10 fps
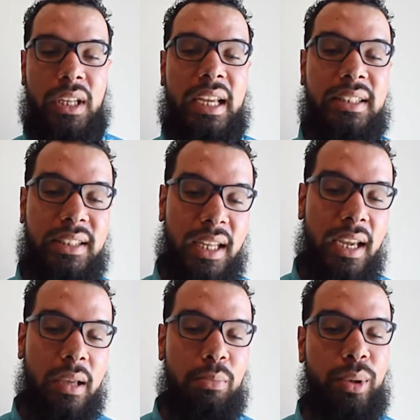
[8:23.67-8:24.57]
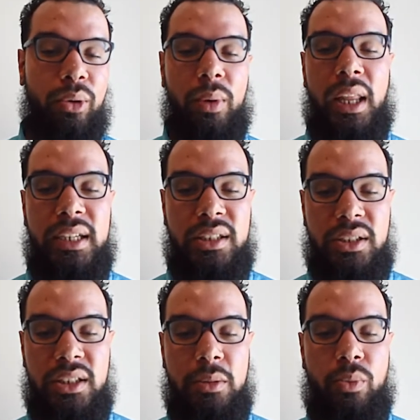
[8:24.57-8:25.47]
Instead, build
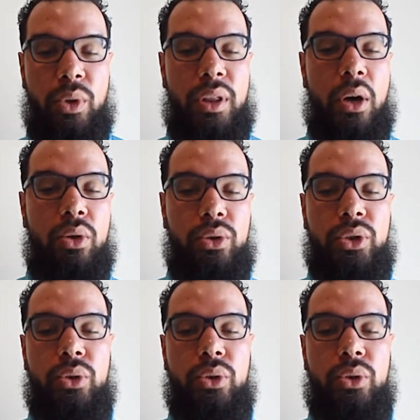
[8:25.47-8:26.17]
relationship with those